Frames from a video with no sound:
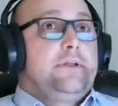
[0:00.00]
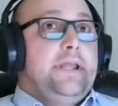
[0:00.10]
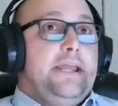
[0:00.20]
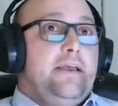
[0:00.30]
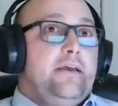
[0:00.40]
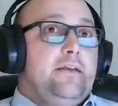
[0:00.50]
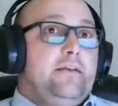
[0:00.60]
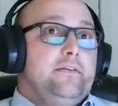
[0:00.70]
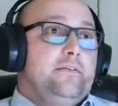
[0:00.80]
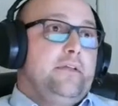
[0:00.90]
And
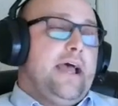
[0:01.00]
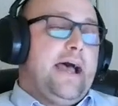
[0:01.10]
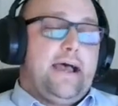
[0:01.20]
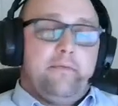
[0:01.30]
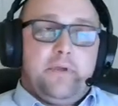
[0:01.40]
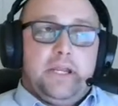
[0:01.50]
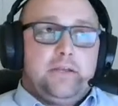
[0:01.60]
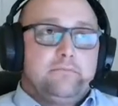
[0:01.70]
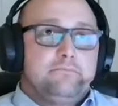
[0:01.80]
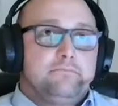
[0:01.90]
I
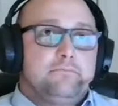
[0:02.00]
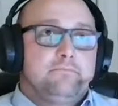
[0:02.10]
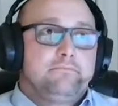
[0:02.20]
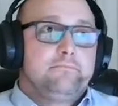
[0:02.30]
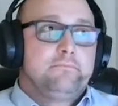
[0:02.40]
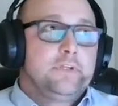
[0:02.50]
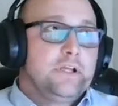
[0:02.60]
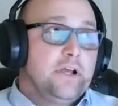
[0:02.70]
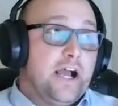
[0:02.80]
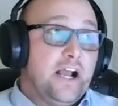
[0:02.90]
mean,
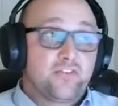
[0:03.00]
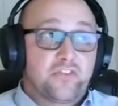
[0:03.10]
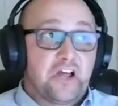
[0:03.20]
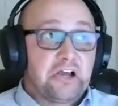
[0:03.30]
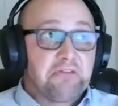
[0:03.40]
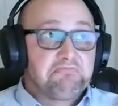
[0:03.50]
I just thought,